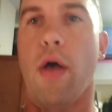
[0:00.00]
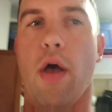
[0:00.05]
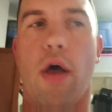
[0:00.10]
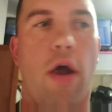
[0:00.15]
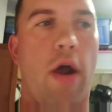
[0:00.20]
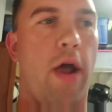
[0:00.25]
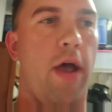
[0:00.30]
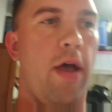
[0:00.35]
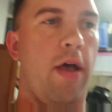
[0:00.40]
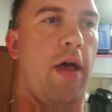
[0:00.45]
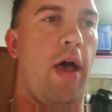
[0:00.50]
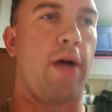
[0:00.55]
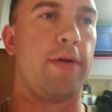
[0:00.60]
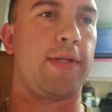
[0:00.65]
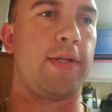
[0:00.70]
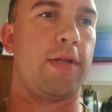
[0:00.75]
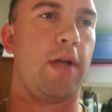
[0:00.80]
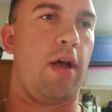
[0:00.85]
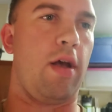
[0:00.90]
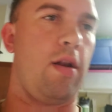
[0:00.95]
All right,
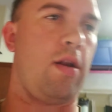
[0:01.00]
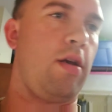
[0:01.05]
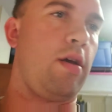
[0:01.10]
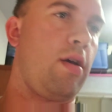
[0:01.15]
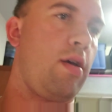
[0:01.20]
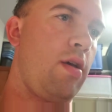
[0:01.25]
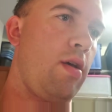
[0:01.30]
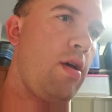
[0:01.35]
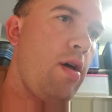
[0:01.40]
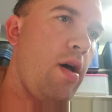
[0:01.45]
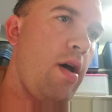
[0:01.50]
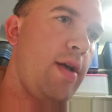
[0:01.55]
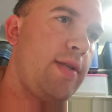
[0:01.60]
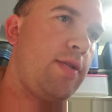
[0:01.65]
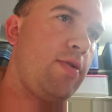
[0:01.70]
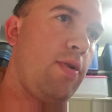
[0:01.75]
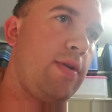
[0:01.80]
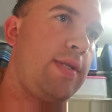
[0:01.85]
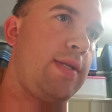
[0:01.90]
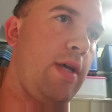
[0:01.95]
outstanding. Uh,
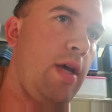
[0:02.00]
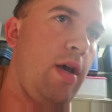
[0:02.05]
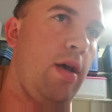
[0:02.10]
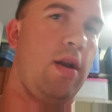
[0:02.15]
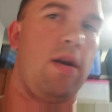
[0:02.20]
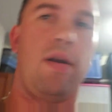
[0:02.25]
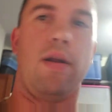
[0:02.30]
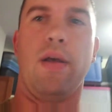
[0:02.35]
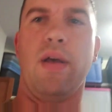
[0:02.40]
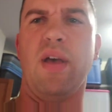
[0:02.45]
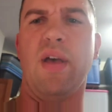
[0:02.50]
so it's in.